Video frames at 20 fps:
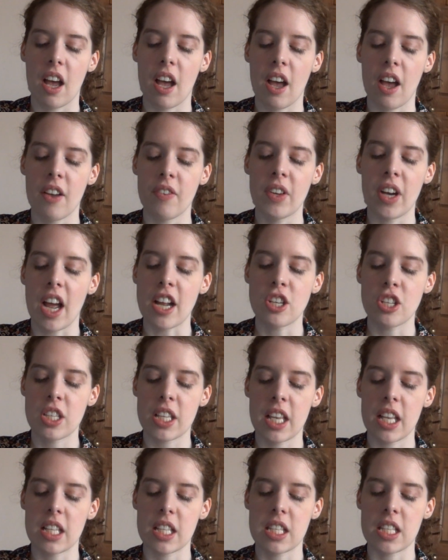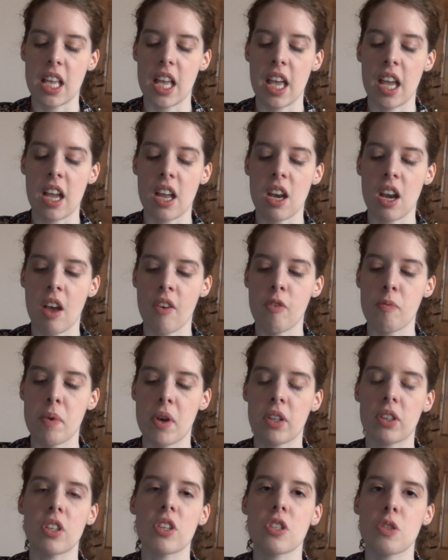I mean, I just can't say enough
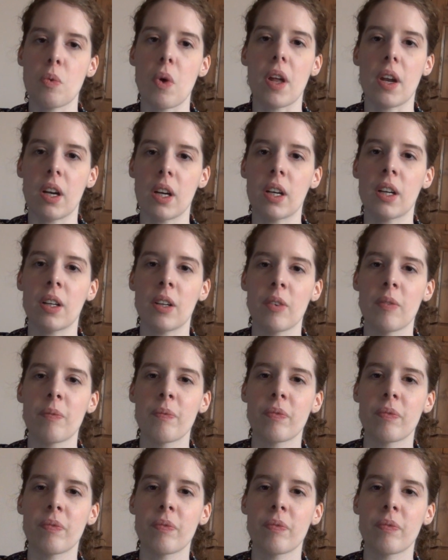about this sweater.